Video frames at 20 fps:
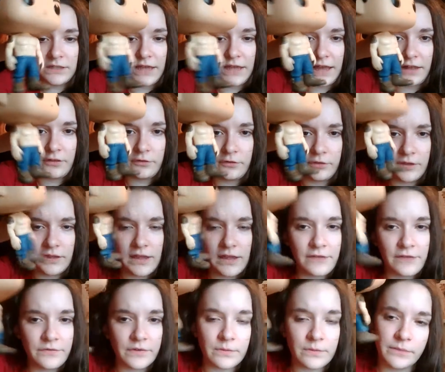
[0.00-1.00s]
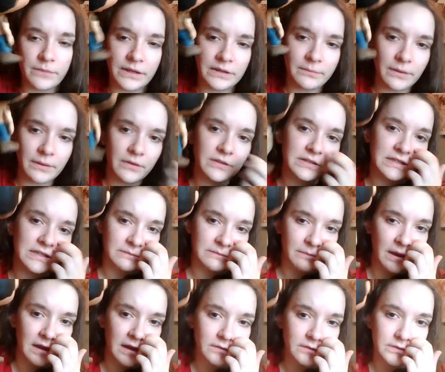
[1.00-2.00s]
Yeah, the other thing I have a complaint about is his
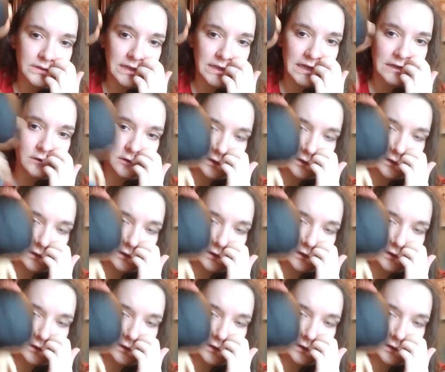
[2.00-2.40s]
back of his head.